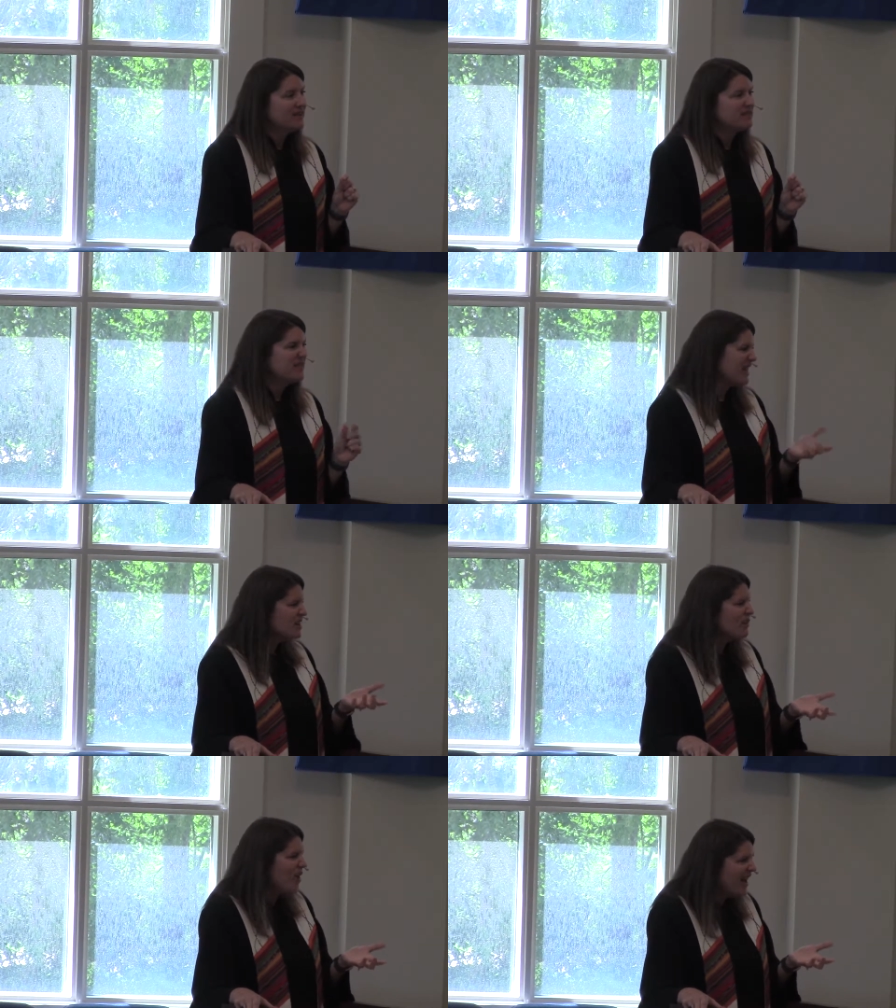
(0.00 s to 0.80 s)
But there
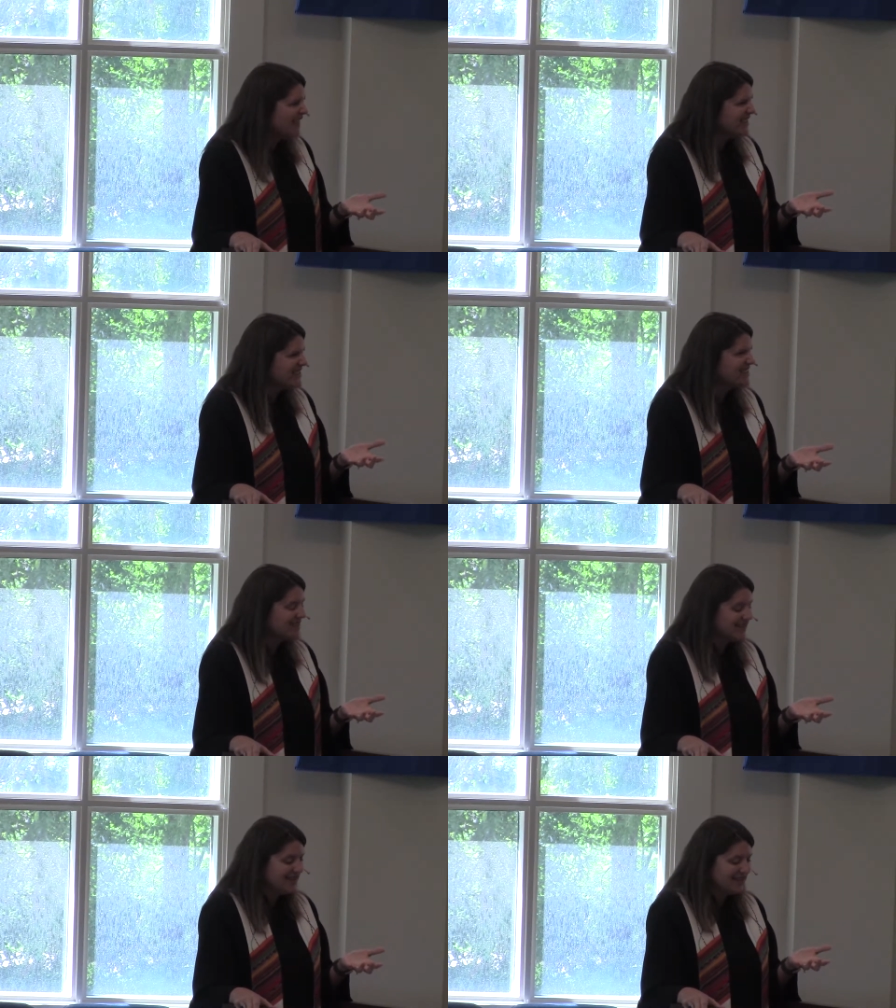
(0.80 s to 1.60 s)
it was
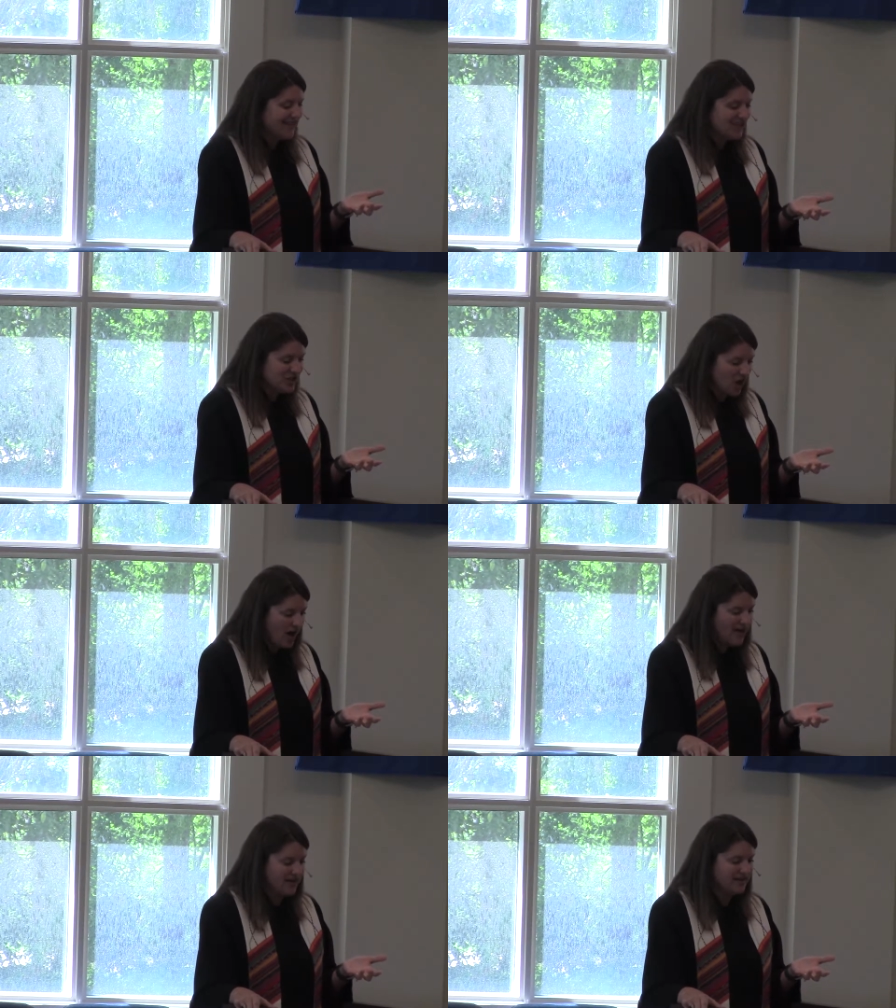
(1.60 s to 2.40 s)
in
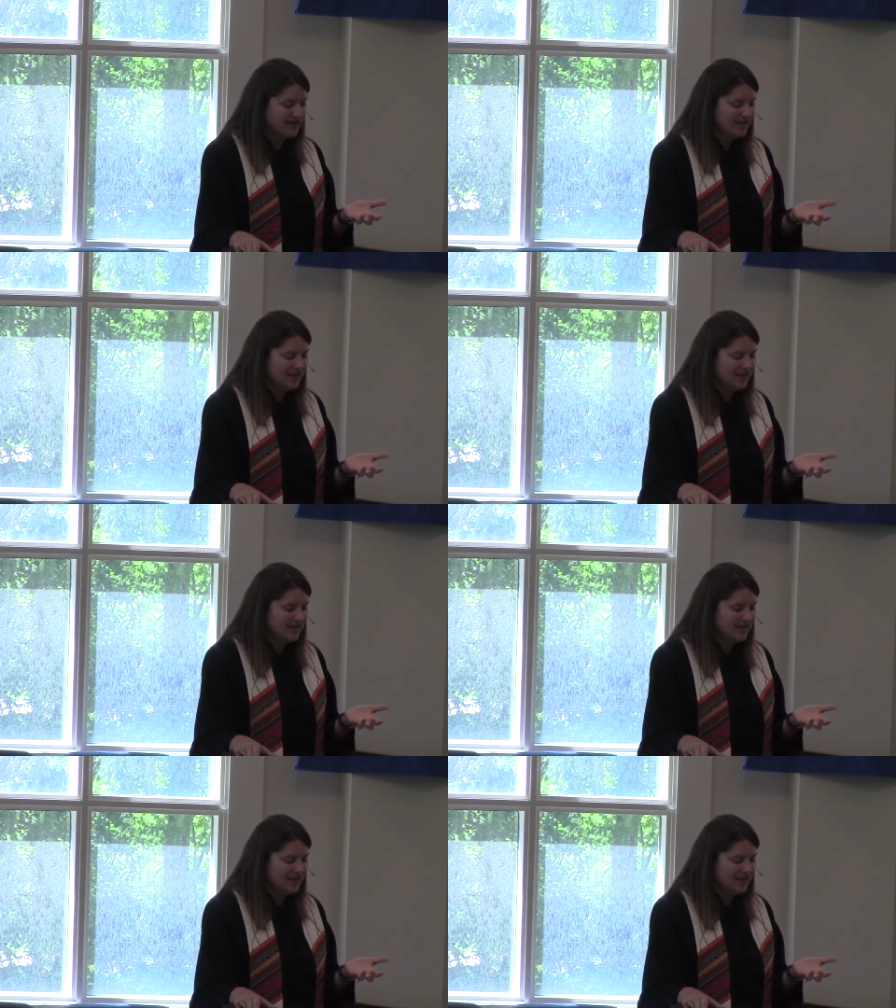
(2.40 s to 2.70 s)
John.